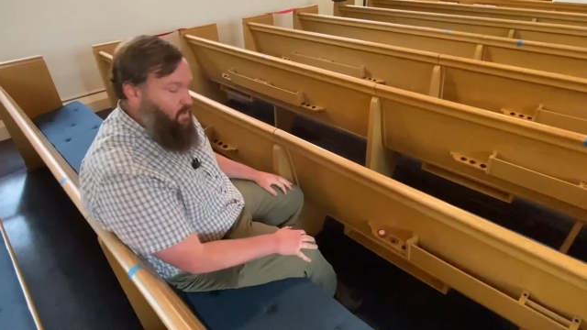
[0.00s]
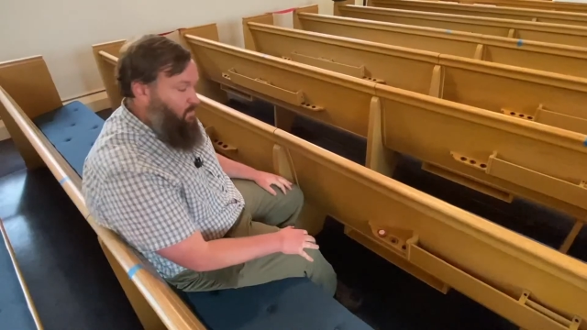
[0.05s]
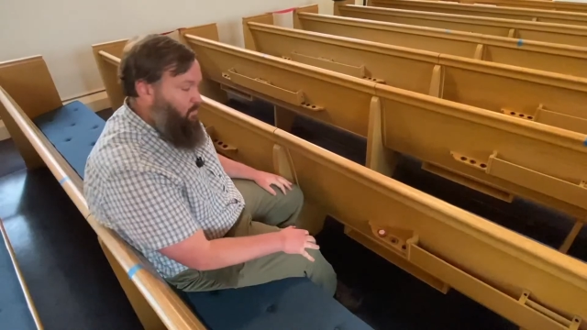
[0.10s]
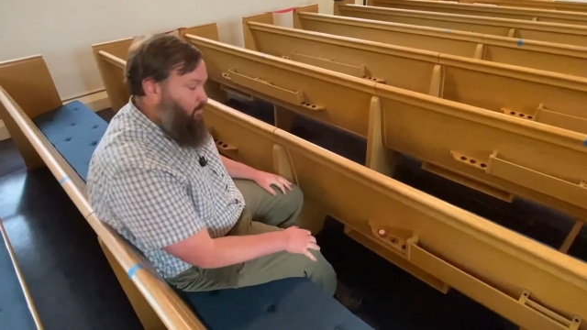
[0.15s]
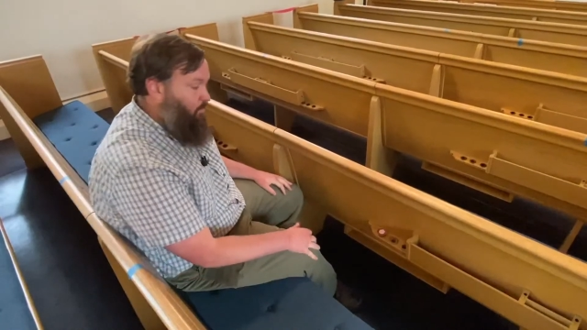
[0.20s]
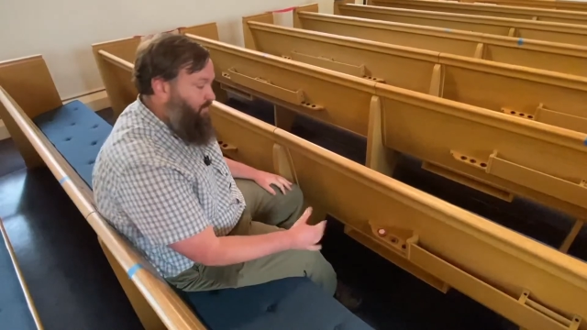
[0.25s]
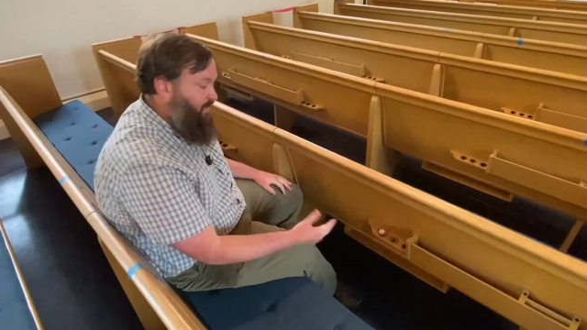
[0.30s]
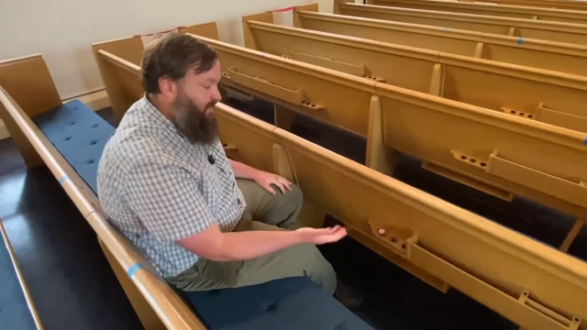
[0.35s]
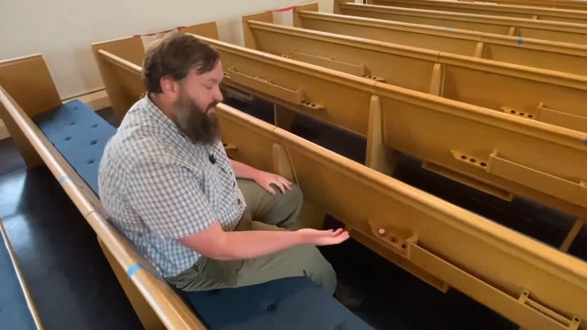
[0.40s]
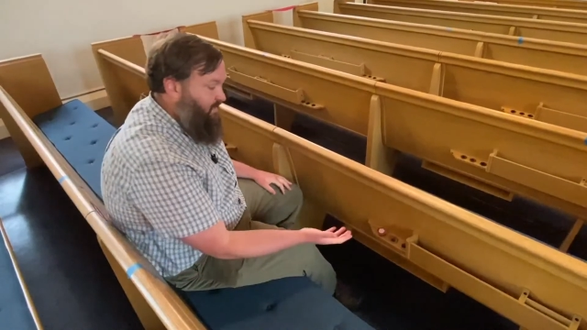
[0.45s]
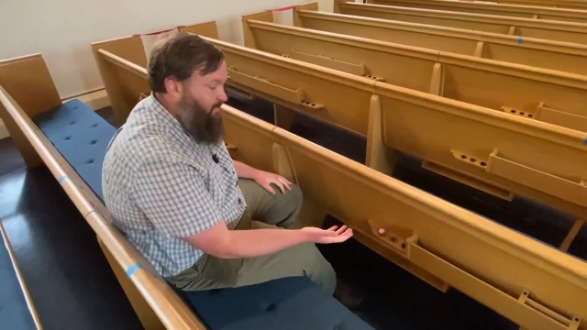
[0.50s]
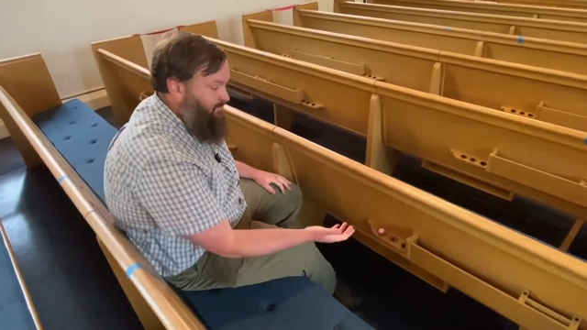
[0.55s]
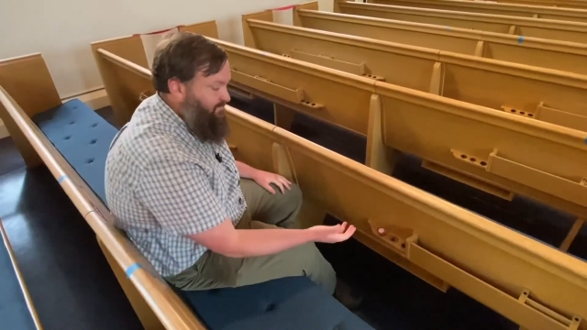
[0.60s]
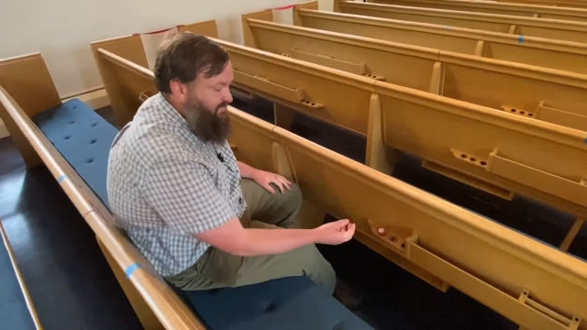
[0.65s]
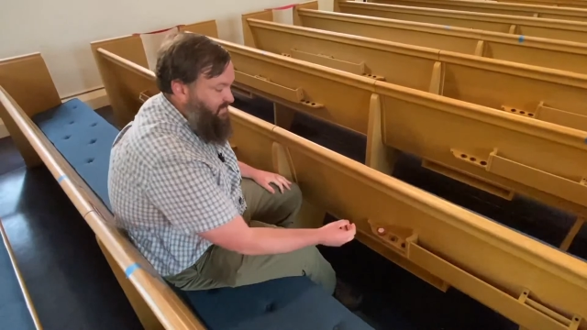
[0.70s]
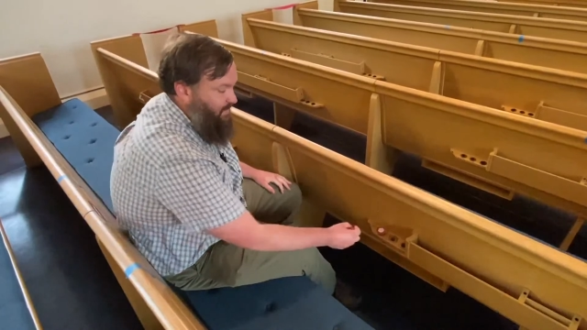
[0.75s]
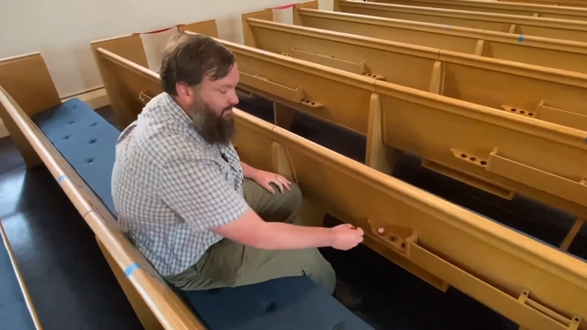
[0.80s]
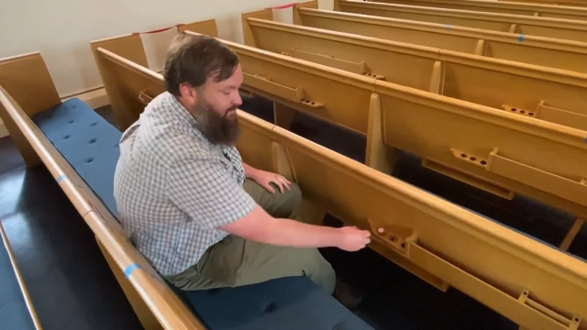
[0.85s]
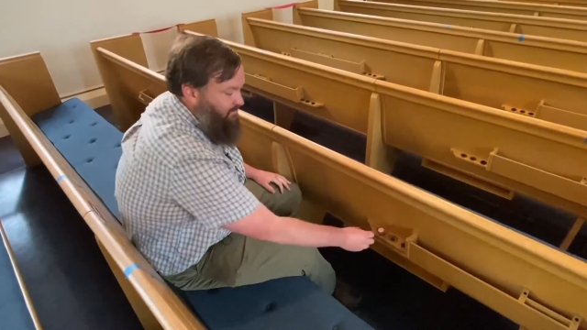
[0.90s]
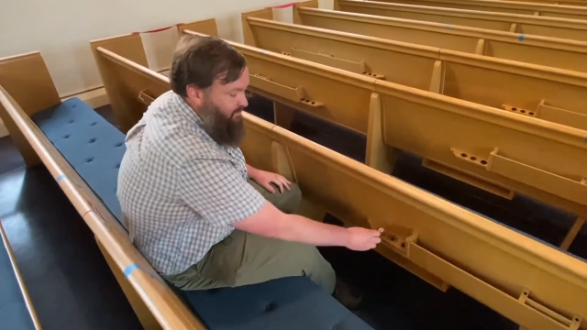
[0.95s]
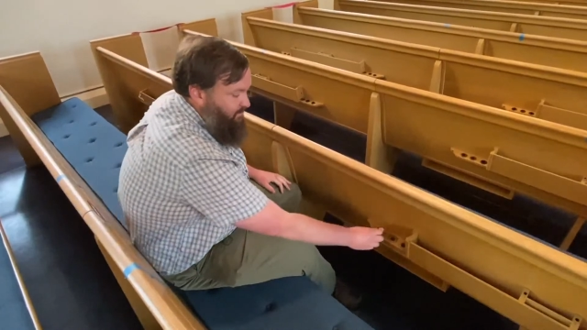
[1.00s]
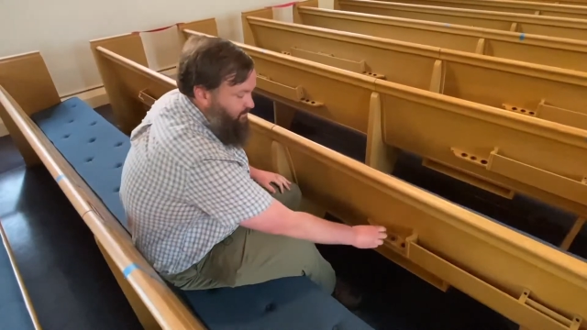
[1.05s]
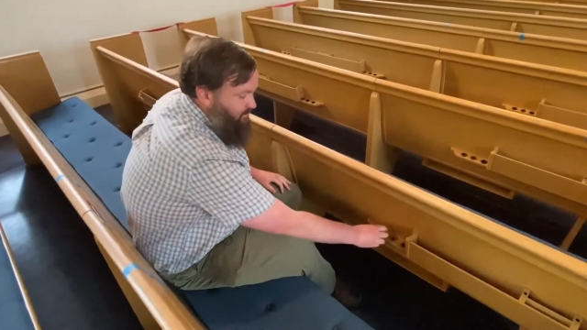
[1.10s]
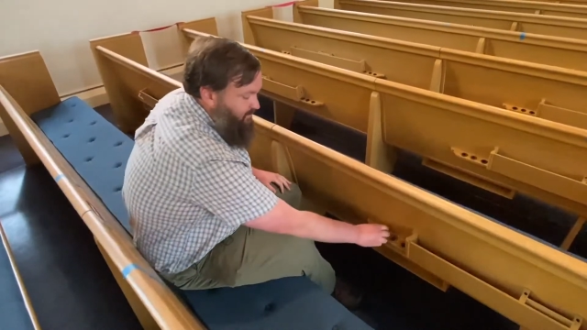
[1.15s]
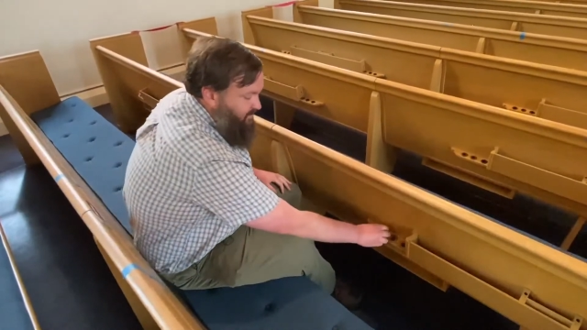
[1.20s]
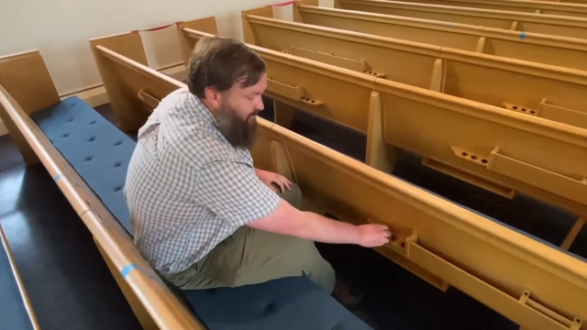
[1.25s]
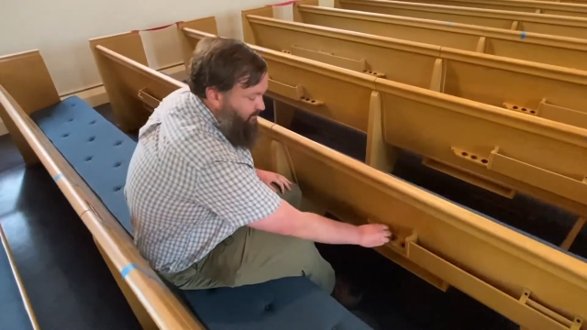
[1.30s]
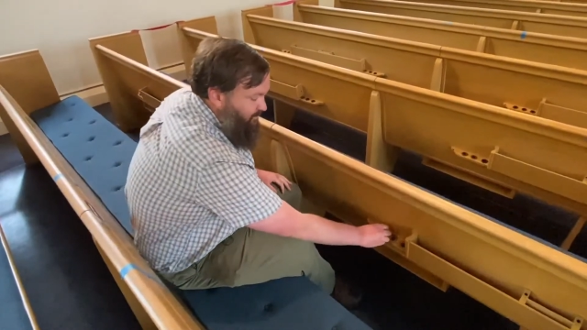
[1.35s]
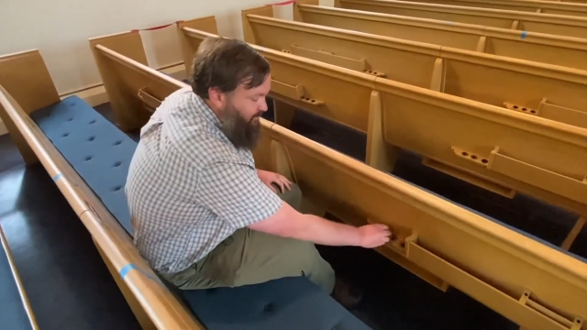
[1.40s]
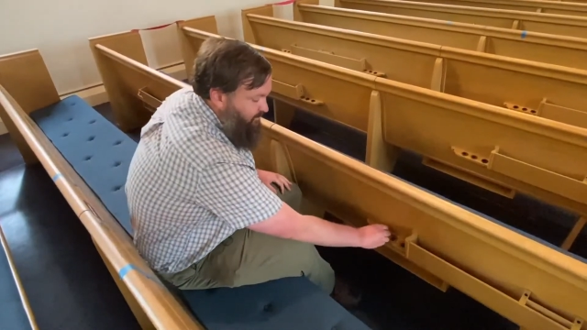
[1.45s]
Well, when it comes time to do
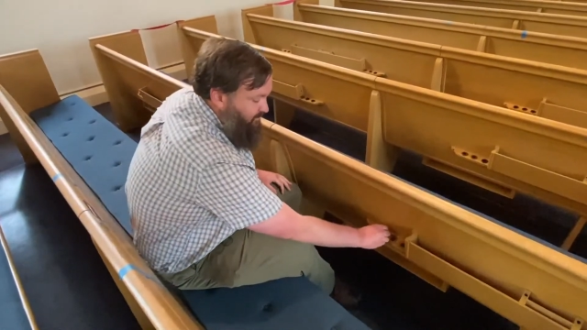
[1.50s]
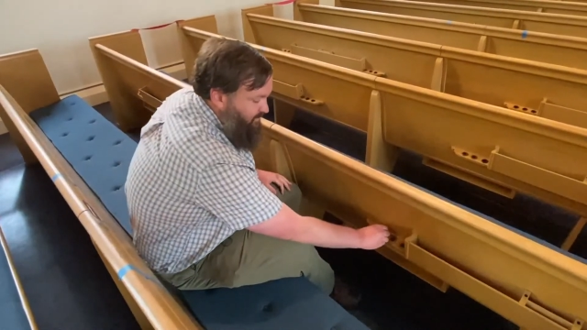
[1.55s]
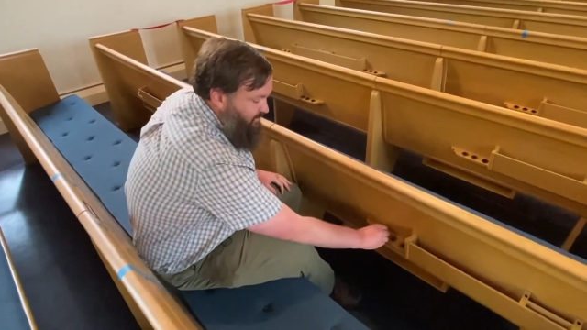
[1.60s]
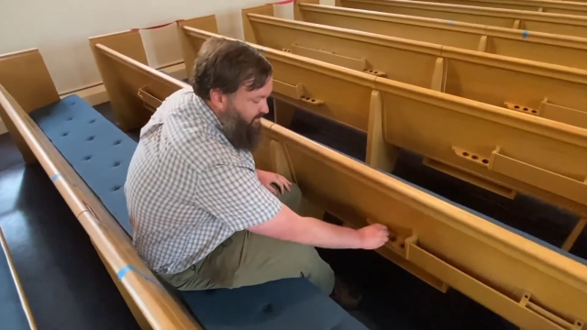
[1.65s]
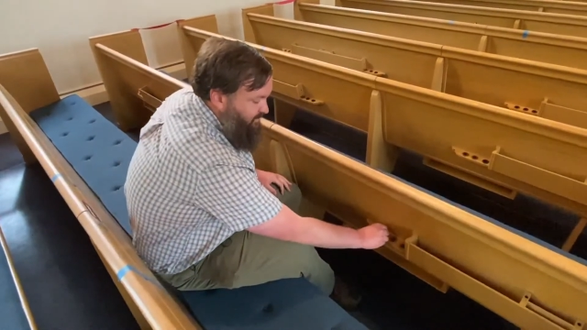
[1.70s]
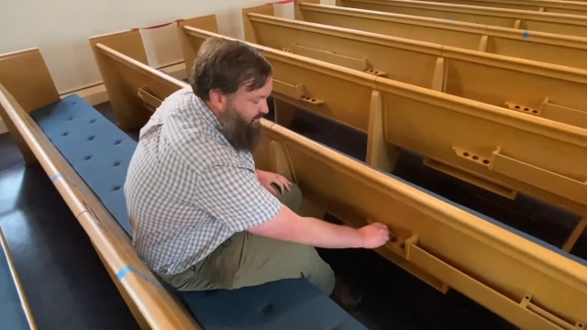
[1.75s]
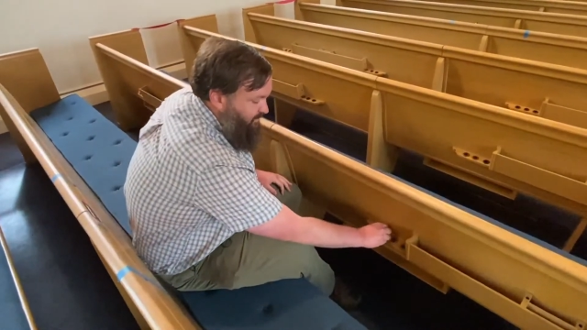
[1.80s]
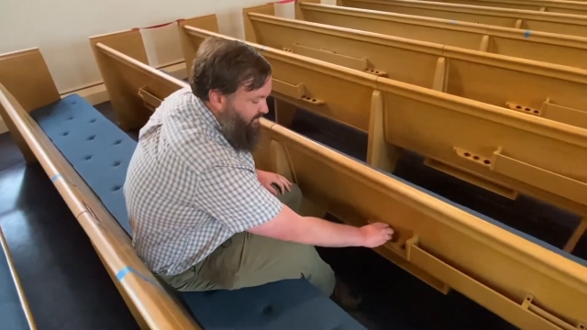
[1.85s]
communion,